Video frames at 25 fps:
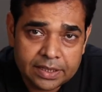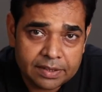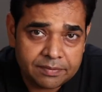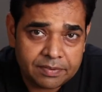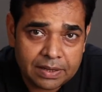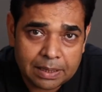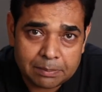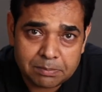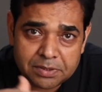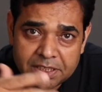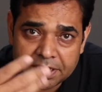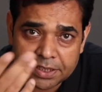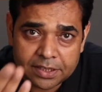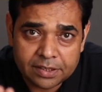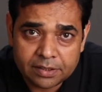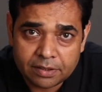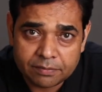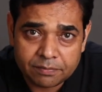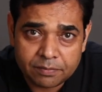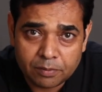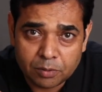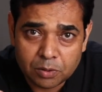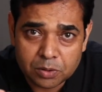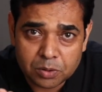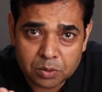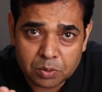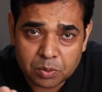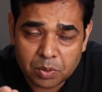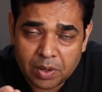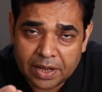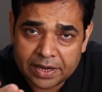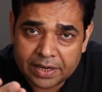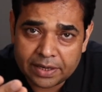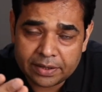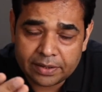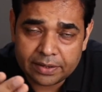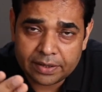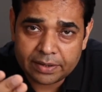If I'm taking a photo
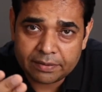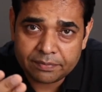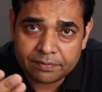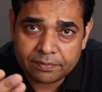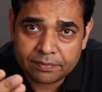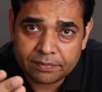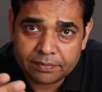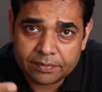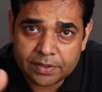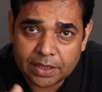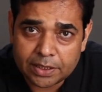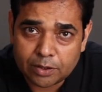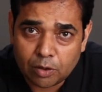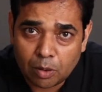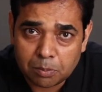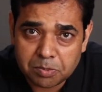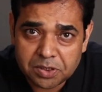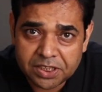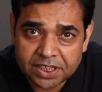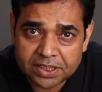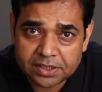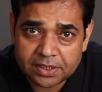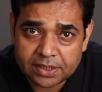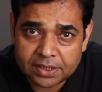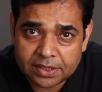and if that object